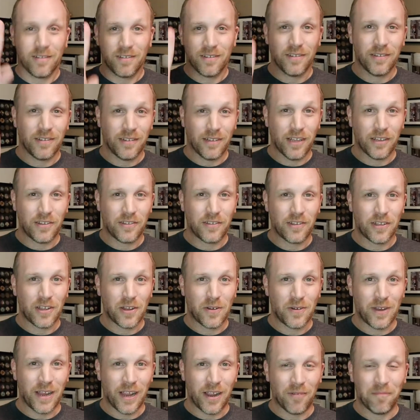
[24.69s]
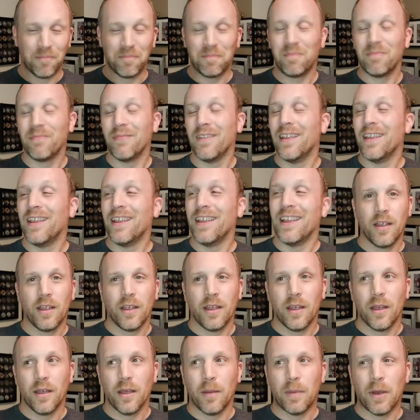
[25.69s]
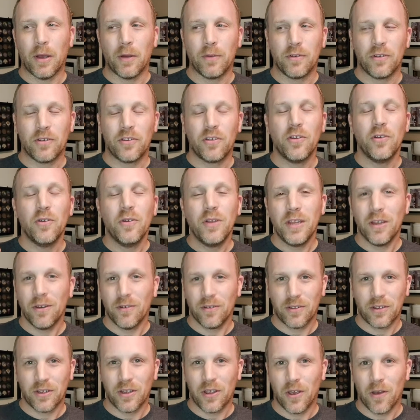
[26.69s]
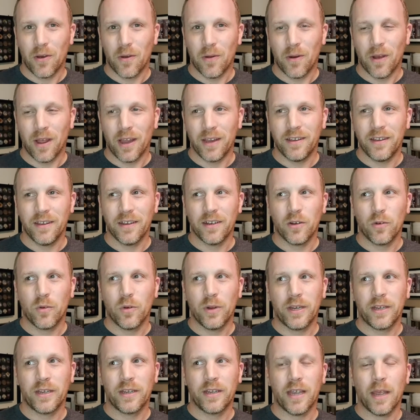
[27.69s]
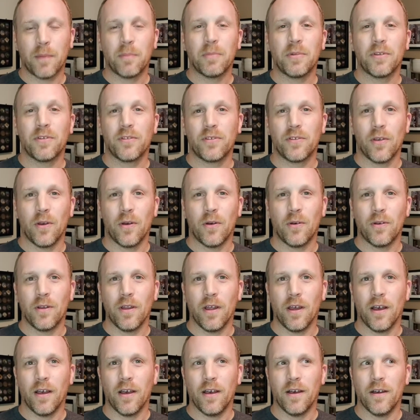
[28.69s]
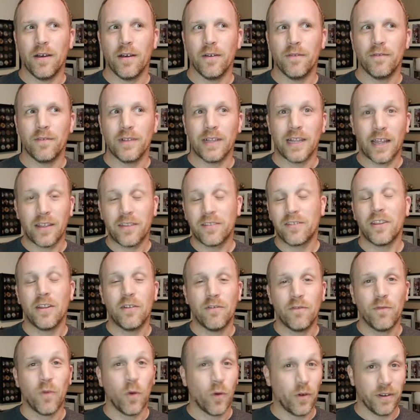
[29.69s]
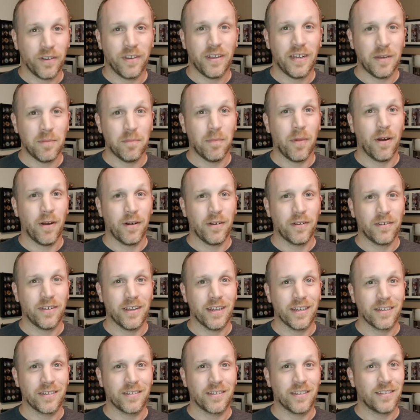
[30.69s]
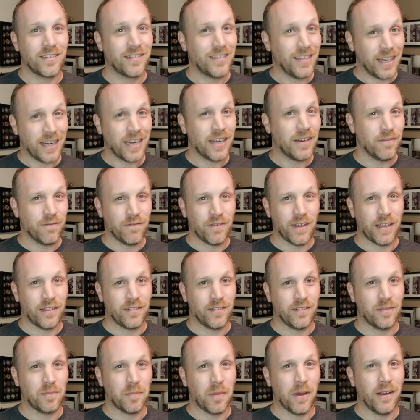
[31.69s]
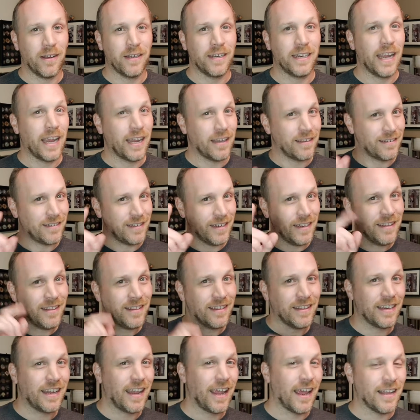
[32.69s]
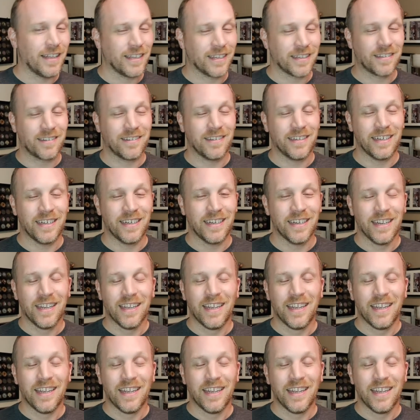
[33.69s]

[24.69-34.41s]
let's slow down. About 2 years ago, I did a quick episode of Less Than 14 Parsecs, the second fastest podcast in the galaxy.